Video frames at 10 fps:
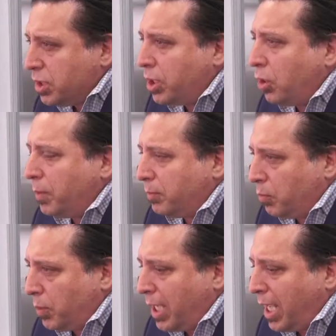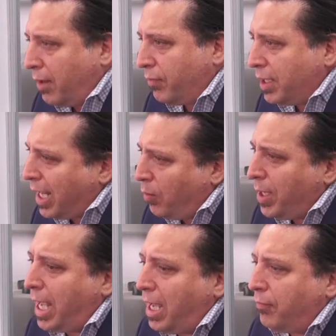open okay. but we have and now we
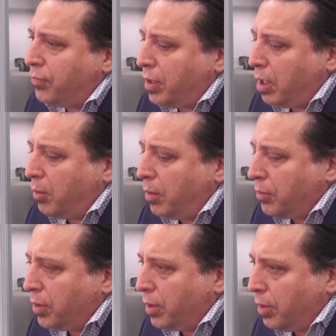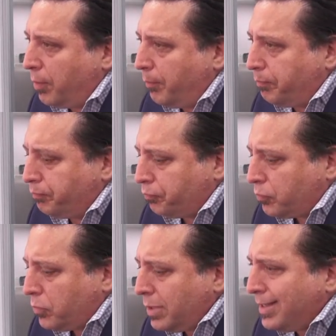have the uh, the um,
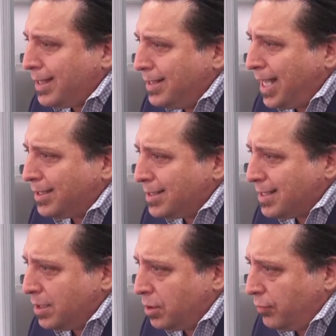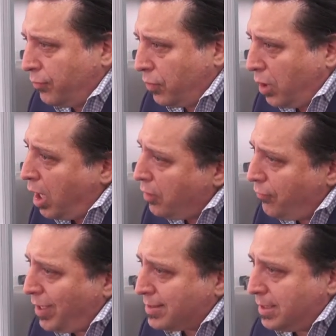data center for all the
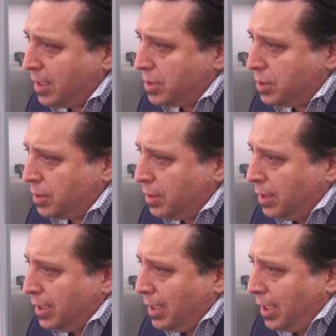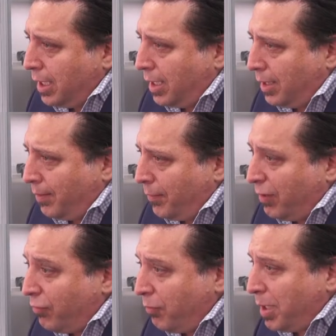vaccination um,
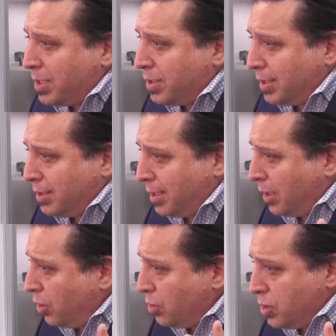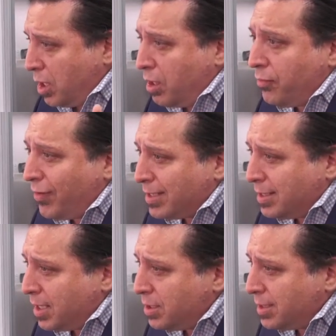information that, that, occurs at all the
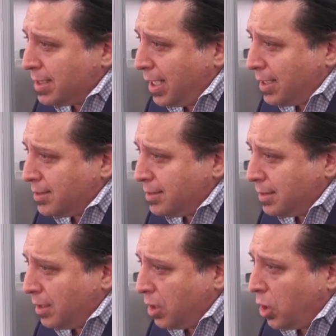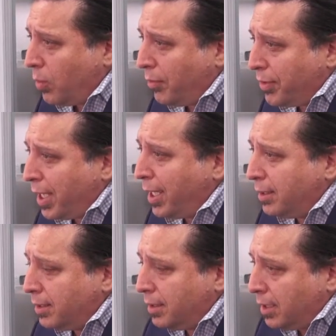vaccination sites around the
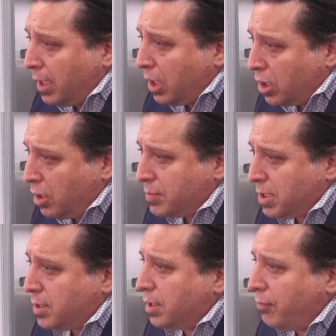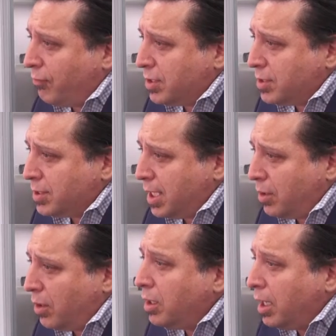island comes into the convention
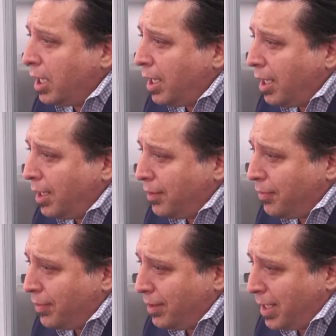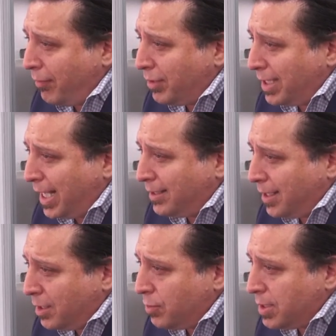center. Uh, they have a data
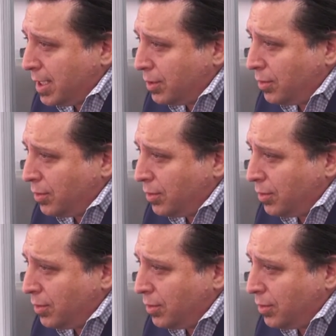entry center mm-hmm.